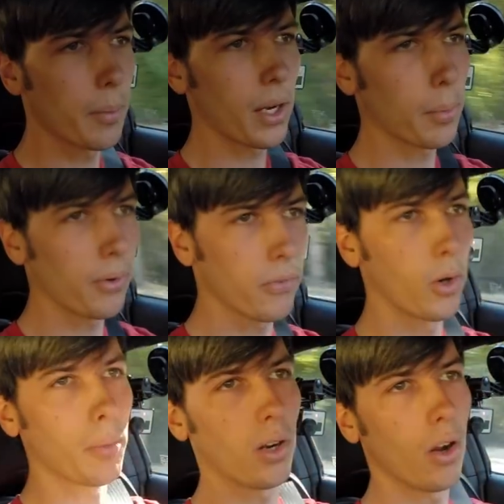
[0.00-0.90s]
the better
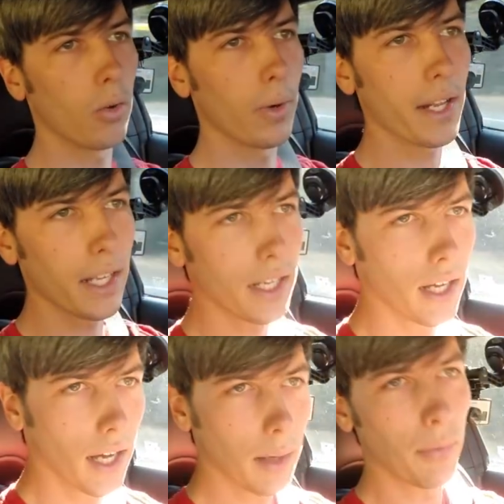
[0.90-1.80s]
performer already
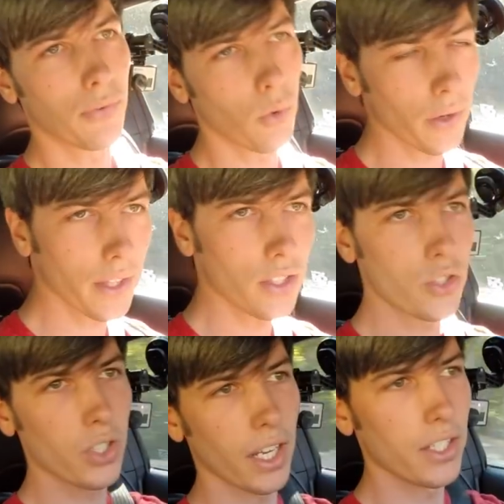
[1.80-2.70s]
before
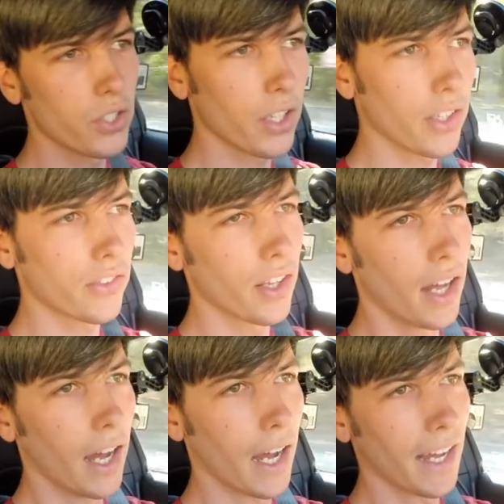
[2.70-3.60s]
these changes.
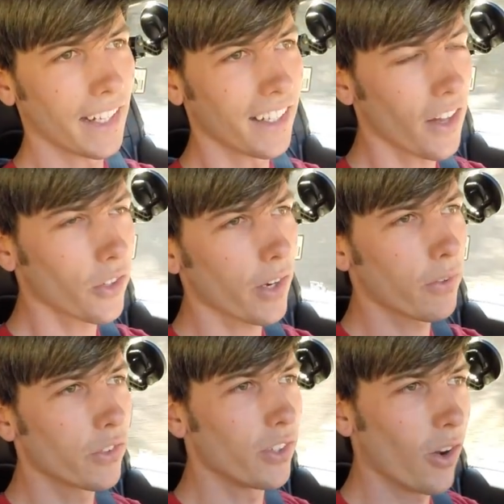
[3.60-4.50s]
And another
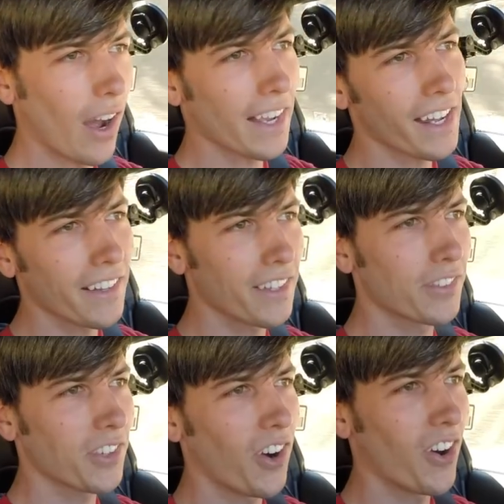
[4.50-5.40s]
difference, you know, I got in
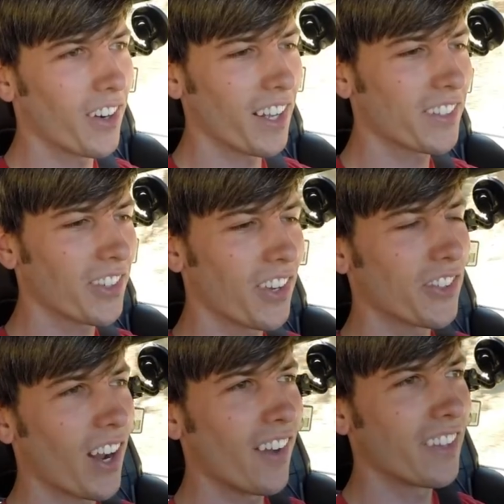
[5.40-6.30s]
this car and I
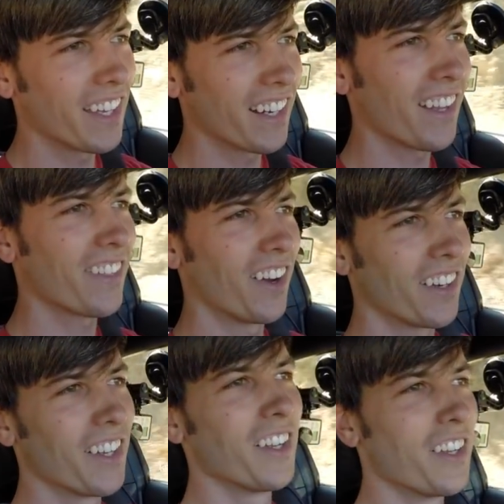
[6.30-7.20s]
started driving it and I thought,